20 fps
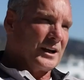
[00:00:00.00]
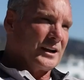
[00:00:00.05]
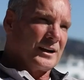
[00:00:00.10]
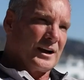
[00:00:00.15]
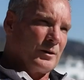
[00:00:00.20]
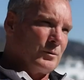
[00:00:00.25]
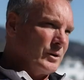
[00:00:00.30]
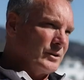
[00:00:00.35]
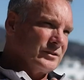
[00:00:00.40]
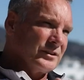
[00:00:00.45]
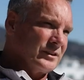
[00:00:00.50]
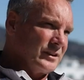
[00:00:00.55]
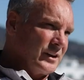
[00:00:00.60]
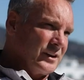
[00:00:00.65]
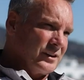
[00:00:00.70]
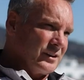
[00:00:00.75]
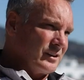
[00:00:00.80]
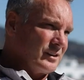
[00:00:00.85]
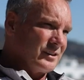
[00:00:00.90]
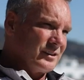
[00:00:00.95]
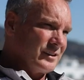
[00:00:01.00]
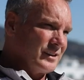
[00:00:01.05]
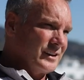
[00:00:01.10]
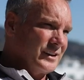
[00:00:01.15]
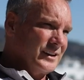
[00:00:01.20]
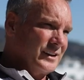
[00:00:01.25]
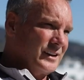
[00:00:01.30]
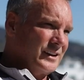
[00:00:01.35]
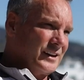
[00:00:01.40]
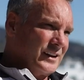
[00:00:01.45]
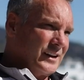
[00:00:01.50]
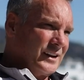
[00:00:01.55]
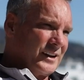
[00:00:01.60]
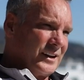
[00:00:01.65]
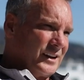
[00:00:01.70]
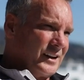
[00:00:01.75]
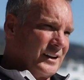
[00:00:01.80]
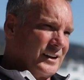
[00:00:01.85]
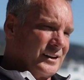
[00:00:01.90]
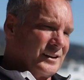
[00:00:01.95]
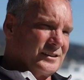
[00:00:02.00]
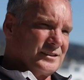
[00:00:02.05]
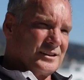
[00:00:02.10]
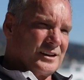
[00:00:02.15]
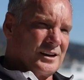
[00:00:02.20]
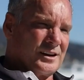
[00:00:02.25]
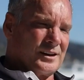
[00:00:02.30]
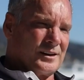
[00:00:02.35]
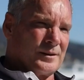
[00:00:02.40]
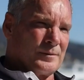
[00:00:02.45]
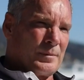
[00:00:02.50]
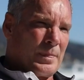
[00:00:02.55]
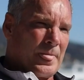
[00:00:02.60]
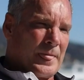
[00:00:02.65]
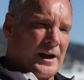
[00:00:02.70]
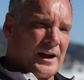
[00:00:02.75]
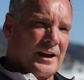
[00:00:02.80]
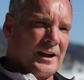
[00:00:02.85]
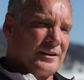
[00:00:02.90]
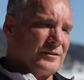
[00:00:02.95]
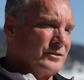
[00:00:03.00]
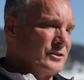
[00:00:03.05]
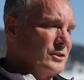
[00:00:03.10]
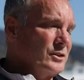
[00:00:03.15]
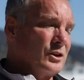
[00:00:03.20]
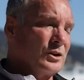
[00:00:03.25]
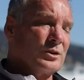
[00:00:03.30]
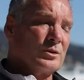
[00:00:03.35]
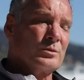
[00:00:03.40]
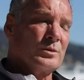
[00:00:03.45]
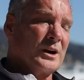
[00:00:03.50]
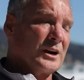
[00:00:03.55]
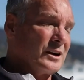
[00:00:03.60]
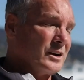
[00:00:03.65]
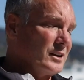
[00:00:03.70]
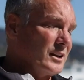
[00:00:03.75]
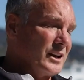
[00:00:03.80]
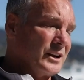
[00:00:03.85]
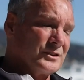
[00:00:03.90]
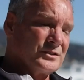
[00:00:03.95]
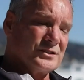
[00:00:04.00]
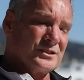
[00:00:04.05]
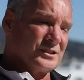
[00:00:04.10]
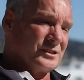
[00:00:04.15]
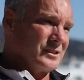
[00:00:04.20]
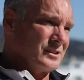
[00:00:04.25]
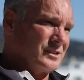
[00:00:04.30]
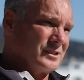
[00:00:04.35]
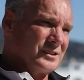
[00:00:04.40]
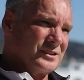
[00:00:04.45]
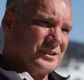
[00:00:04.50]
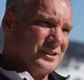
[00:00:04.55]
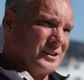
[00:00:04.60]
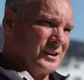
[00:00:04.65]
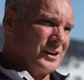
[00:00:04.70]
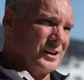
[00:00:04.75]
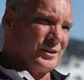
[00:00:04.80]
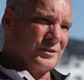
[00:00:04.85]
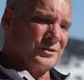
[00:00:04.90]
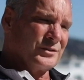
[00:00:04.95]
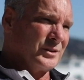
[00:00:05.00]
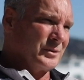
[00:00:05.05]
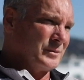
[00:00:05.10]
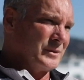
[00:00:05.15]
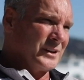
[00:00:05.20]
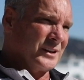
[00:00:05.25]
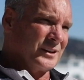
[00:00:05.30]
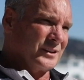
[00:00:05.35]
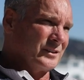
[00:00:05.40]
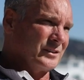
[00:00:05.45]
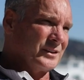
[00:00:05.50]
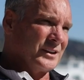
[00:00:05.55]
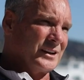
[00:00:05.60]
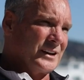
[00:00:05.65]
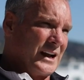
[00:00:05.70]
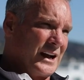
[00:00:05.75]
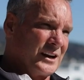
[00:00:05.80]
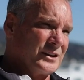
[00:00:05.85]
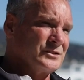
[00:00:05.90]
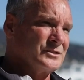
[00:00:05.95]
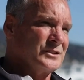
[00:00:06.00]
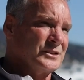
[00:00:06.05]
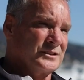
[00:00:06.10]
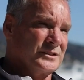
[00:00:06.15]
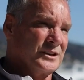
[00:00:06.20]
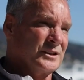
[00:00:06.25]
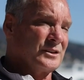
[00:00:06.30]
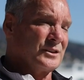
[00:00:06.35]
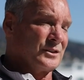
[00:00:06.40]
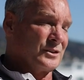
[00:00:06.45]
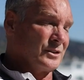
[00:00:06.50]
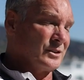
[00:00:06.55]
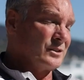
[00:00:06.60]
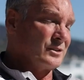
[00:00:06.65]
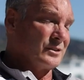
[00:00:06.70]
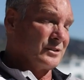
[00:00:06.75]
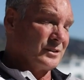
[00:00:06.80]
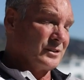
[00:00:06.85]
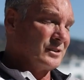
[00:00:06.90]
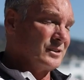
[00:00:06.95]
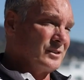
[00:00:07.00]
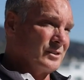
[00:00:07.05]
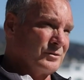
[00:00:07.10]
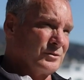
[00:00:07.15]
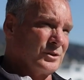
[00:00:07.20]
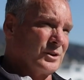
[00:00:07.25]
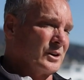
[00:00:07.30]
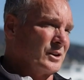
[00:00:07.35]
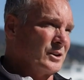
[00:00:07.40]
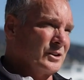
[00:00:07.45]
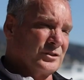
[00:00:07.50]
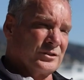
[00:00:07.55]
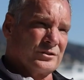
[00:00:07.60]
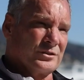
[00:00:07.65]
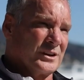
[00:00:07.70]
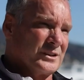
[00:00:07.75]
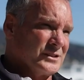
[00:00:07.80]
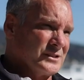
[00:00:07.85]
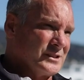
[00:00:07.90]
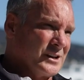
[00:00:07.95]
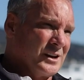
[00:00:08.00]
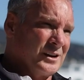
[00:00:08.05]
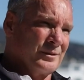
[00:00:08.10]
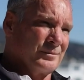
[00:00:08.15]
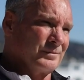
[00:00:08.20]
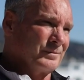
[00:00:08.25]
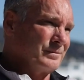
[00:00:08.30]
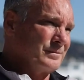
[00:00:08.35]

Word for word: like I wasn't there. And uh, I have no recollection of some things that actually did occur for a good stretch of time.